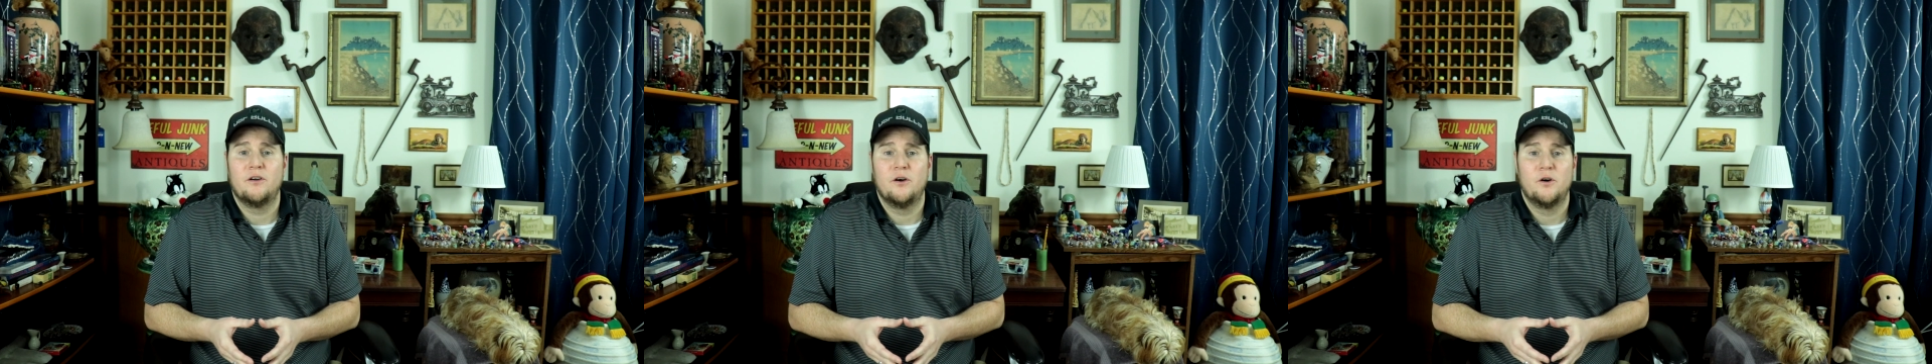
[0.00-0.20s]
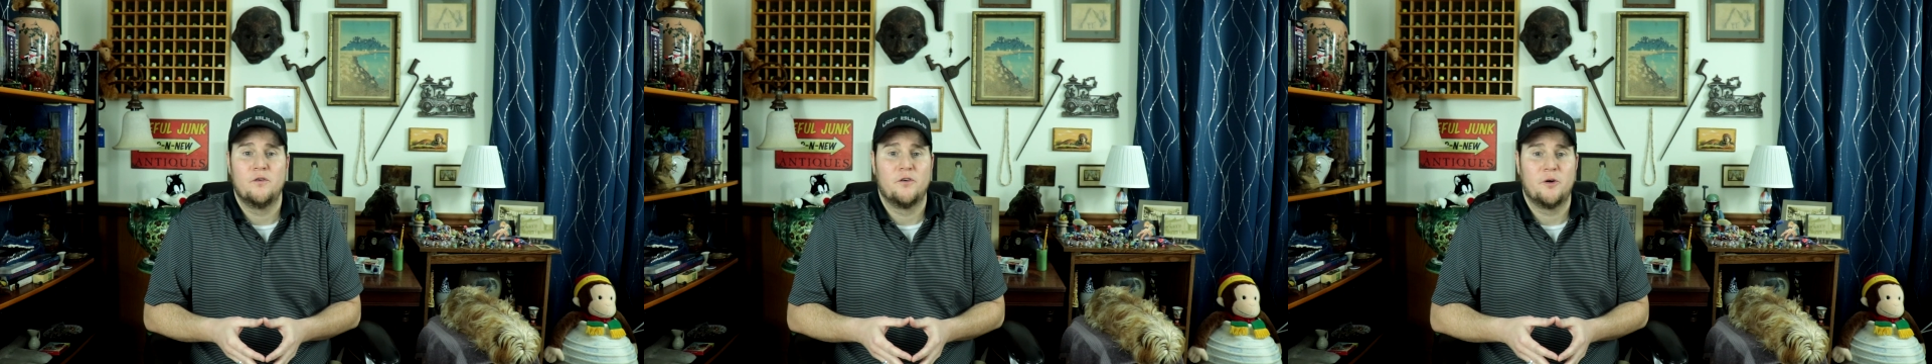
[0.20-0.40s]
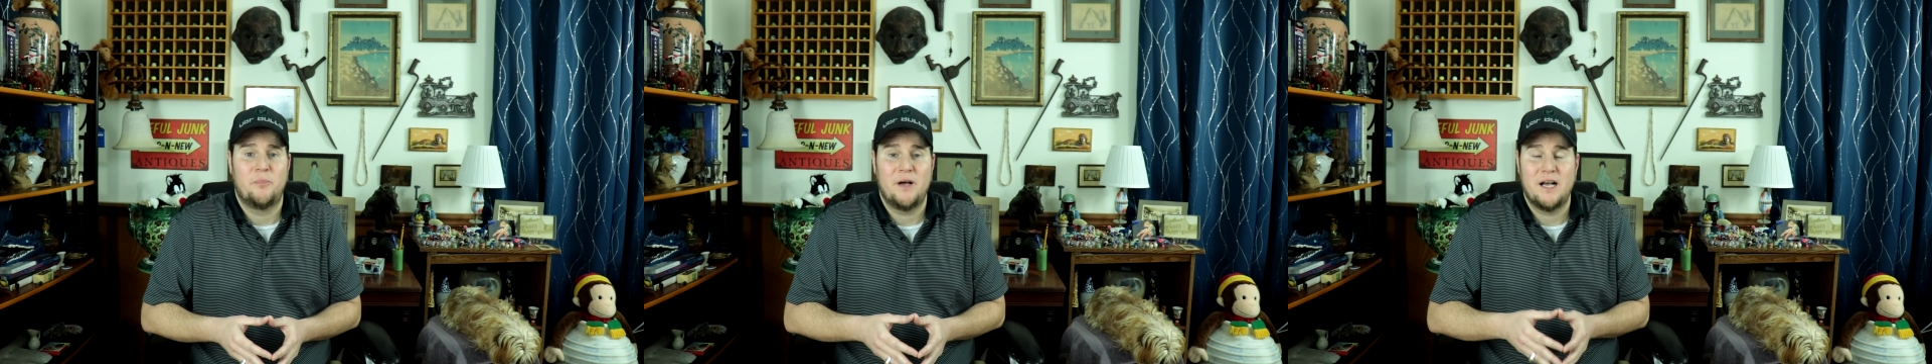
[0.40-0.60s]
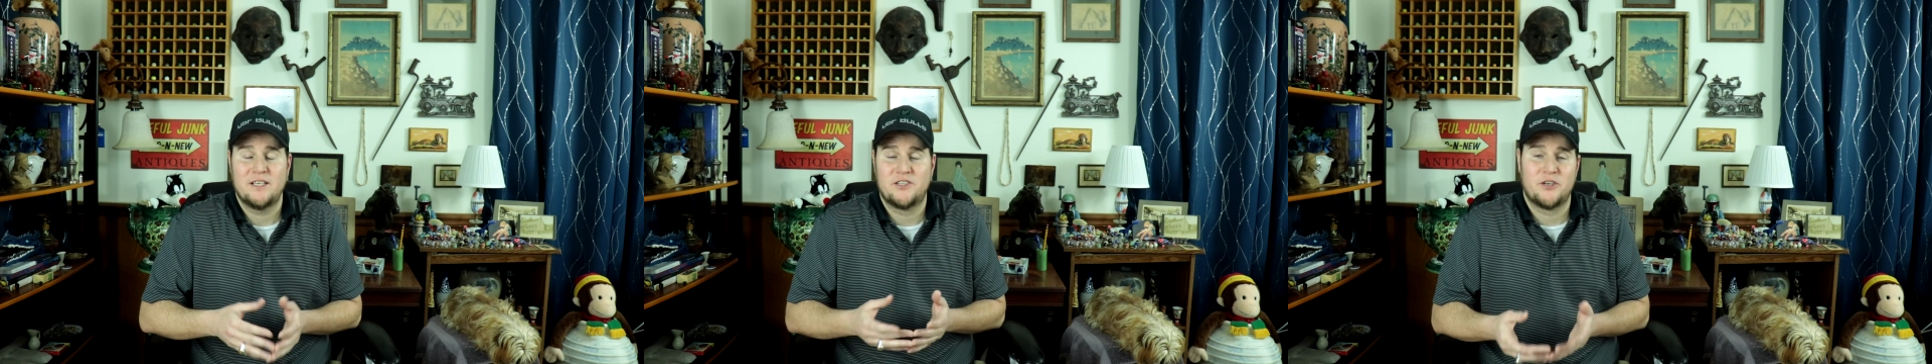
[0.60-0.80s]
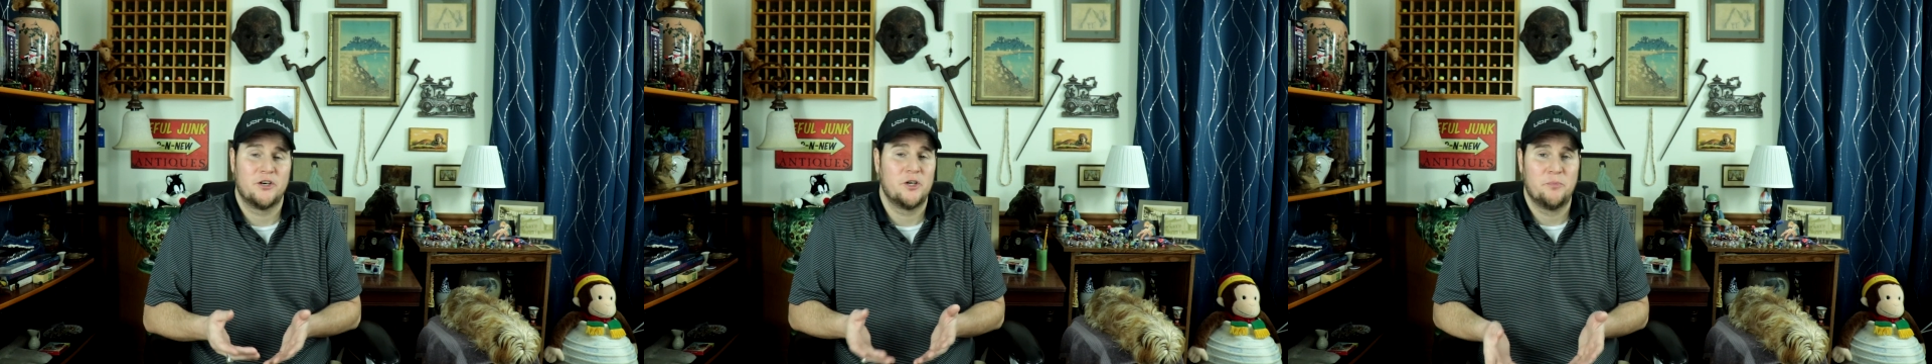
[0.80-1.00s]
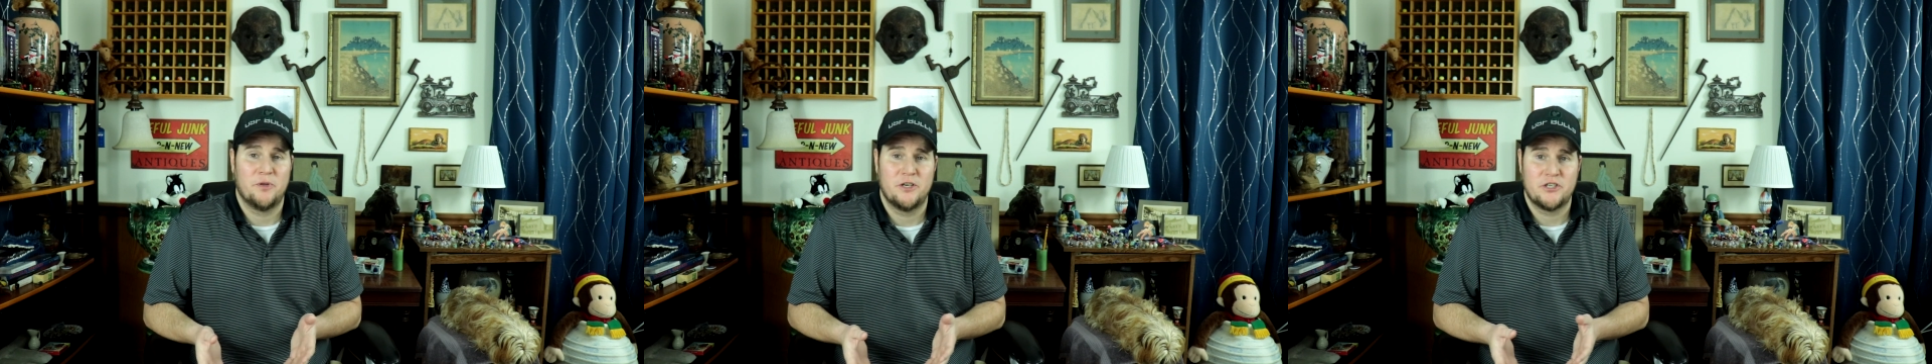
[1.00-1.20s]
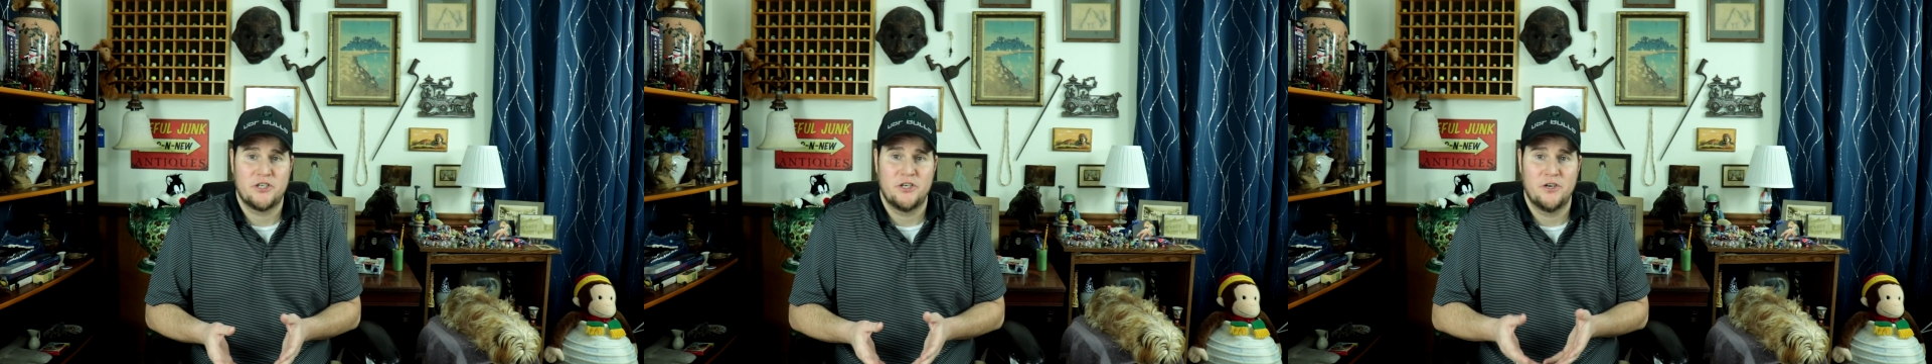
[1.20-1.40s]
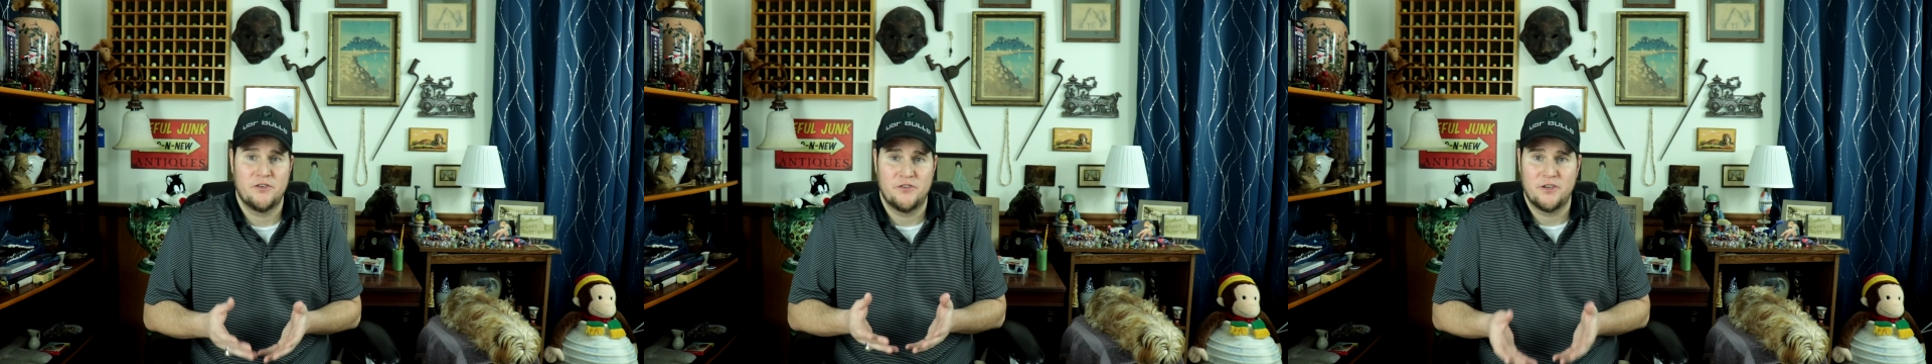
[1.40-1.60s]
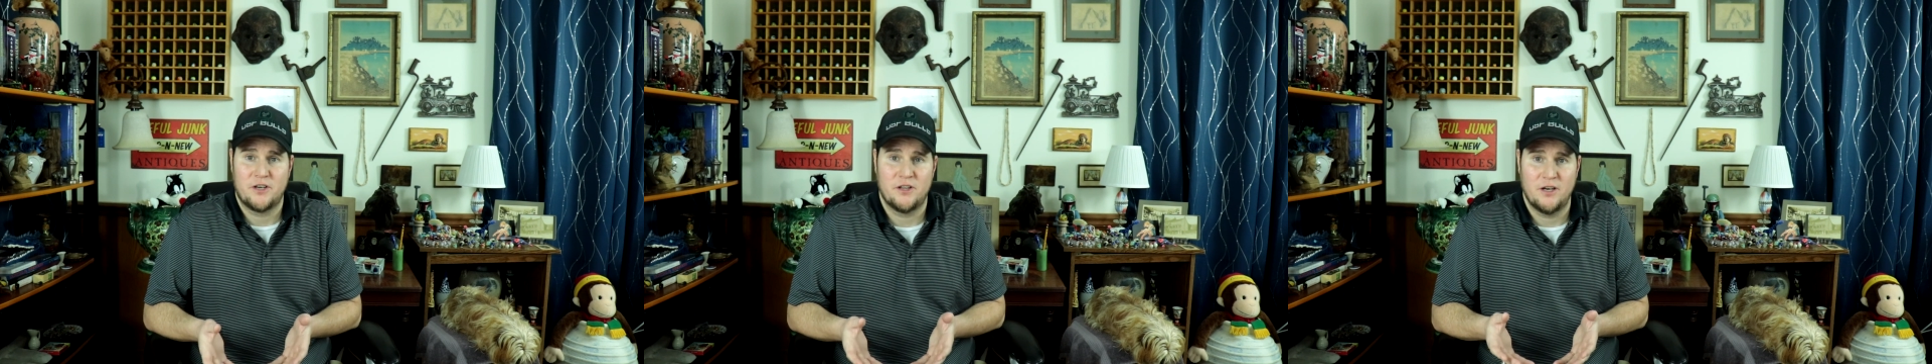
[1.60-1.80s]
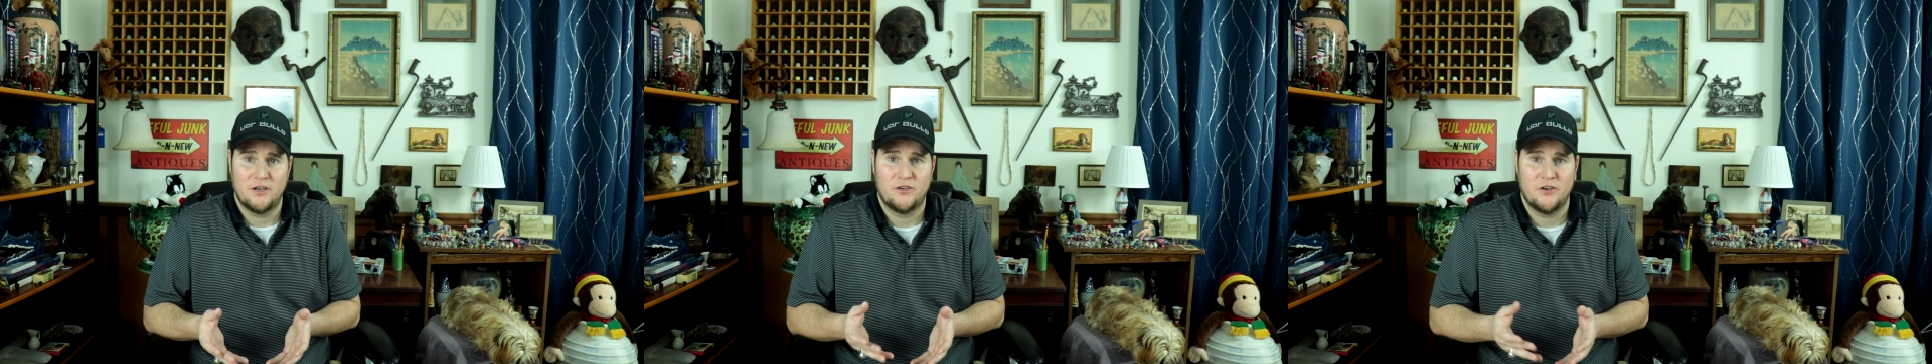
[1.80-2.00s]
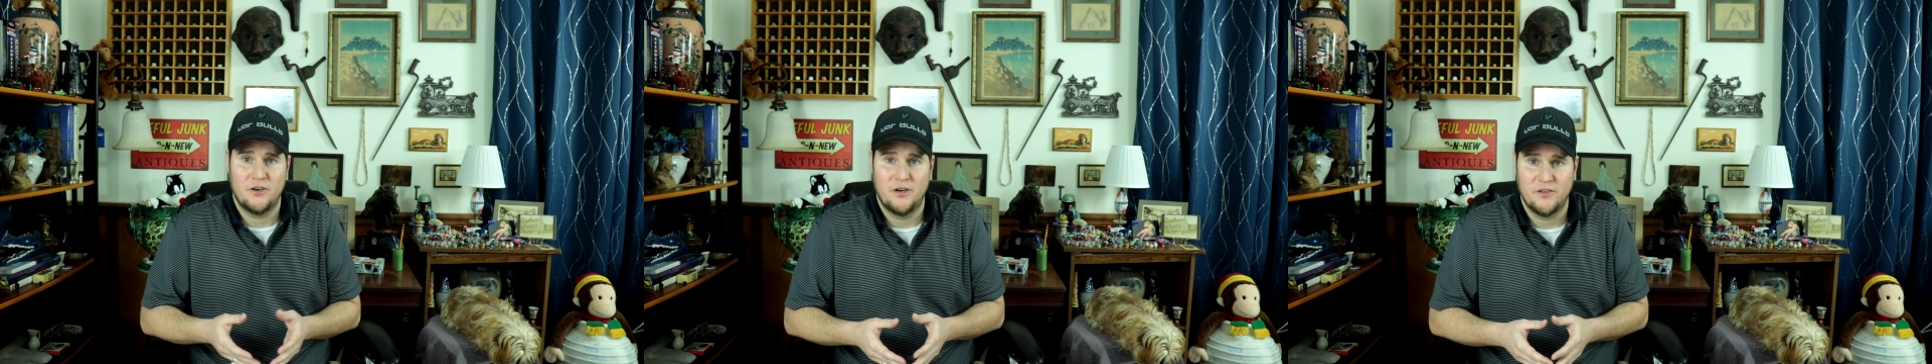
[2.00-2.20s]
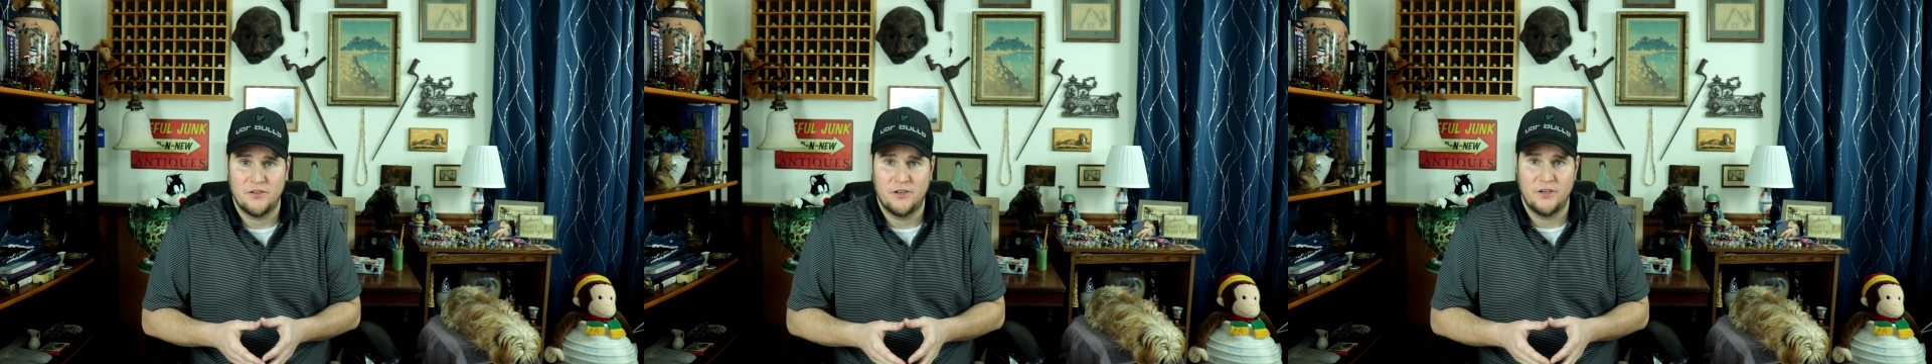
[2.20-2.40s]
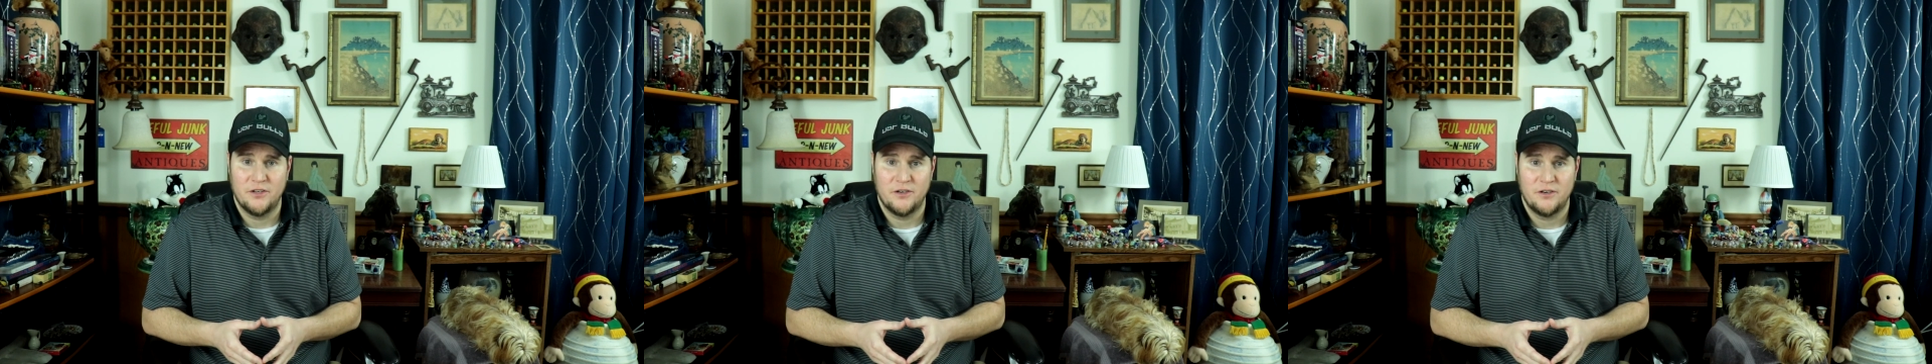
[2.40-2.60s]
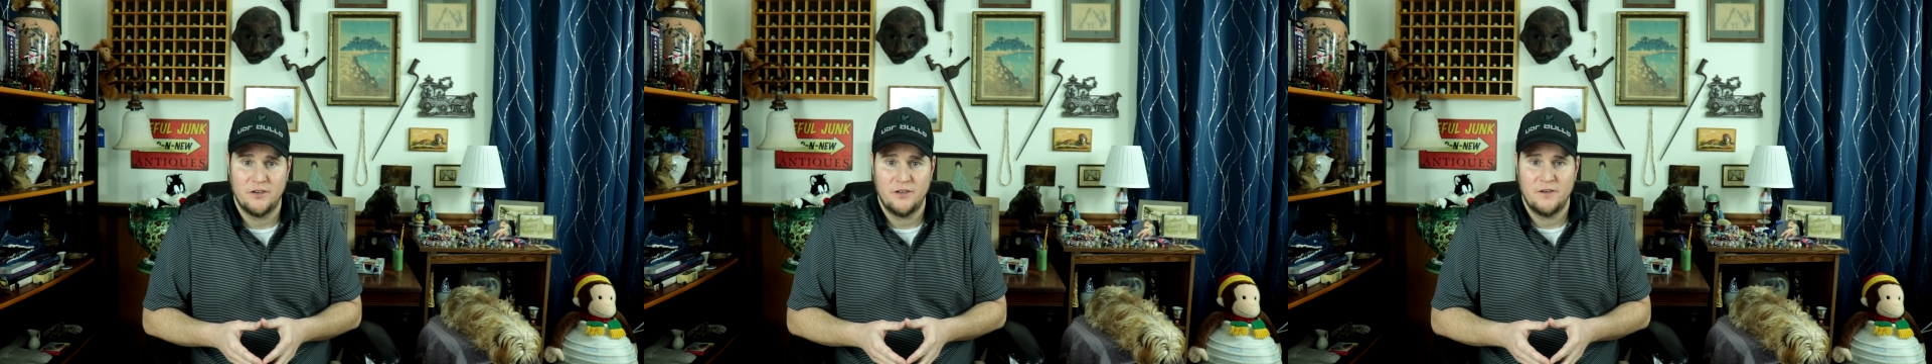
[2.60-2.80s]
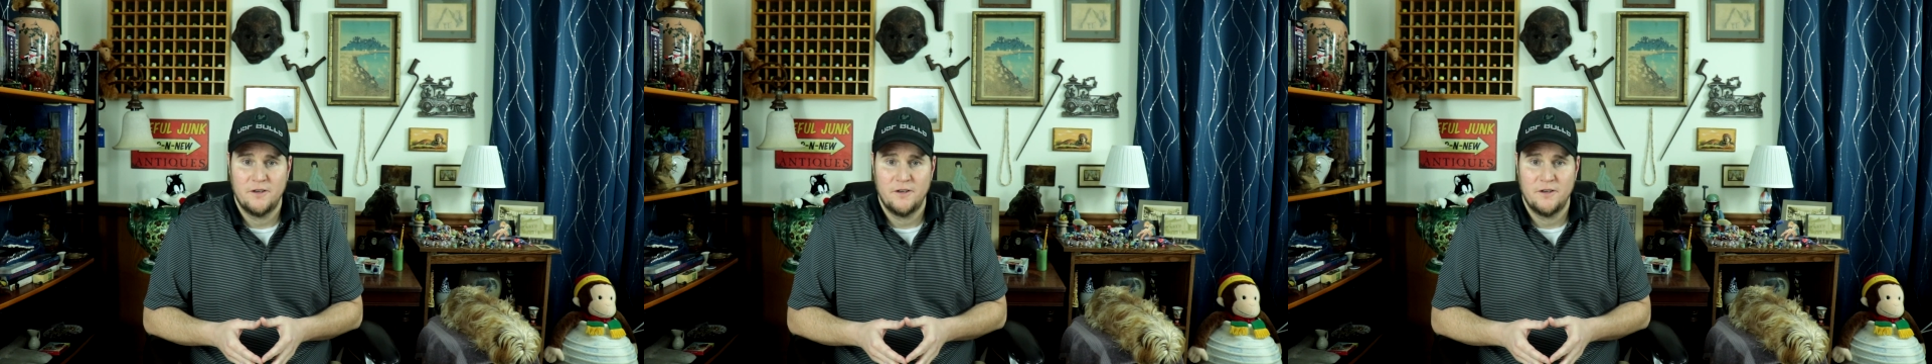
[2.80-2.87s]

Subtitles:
over the past 30 plus years as a collector and as a dealer,